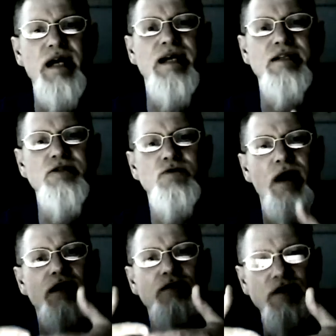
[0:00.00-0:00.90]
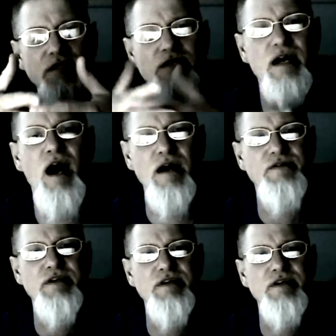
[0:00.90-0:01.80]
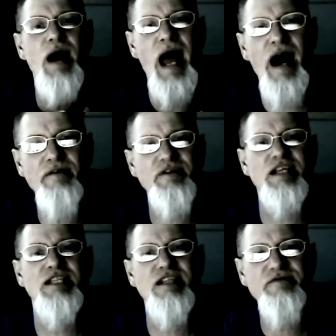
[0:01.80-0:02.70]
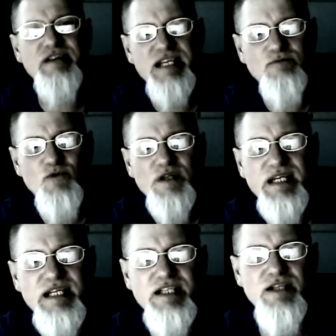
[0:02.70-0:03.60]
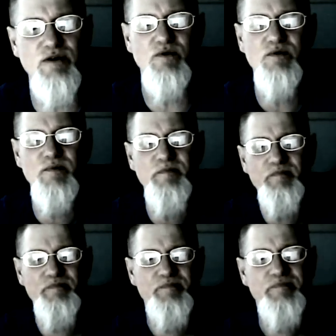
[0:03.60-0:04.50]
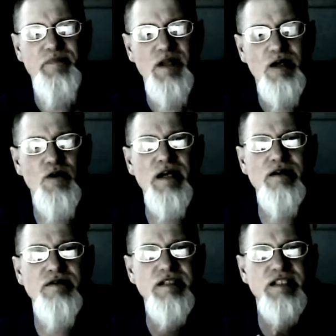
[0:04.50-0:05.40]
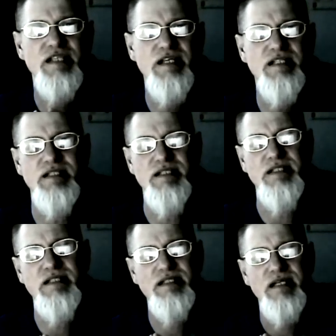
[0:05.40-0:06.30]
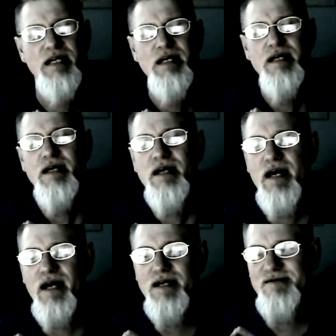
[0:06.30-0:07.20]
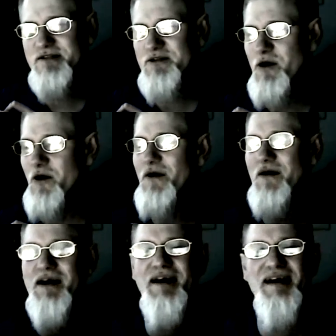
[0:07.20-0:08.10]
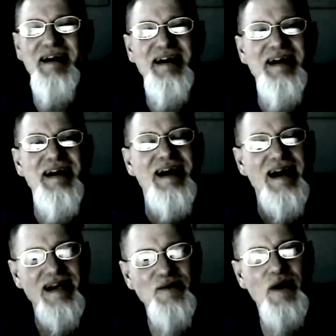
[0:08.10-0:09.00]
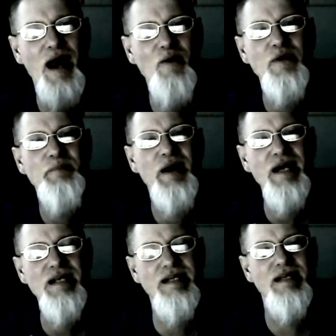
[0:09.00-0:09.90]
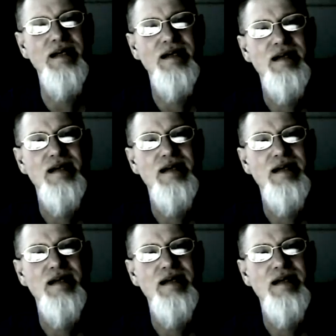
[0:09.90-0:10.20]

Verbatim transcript: things greater than the God that you have living within you, greater than Jesus. And so, at any rate, I repented.